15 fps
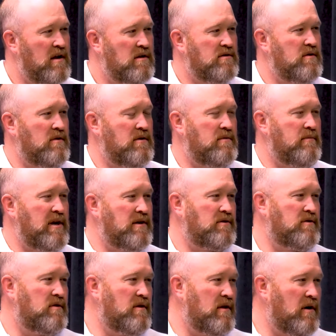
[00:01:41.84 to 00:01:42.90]
so that it makes
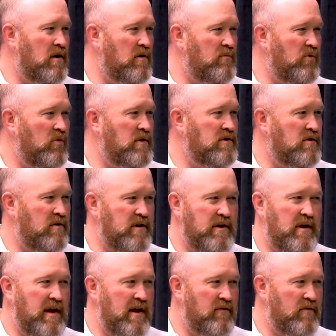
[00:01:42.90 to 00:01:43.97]
sure that our employees are in
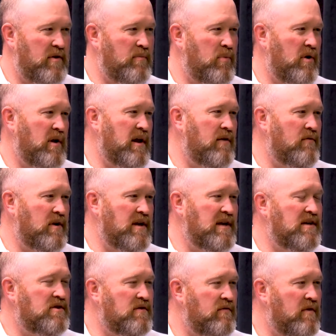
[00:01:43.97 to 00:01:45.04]
every
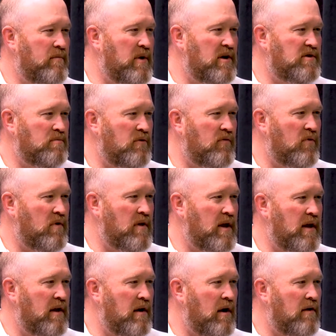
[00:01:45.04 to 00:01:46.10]
inch of the bus before they
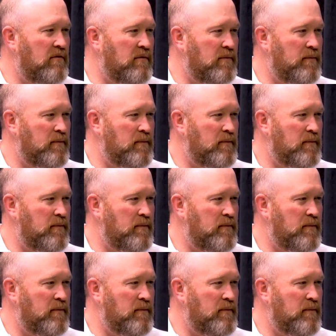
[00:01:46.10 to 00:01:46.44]
get off.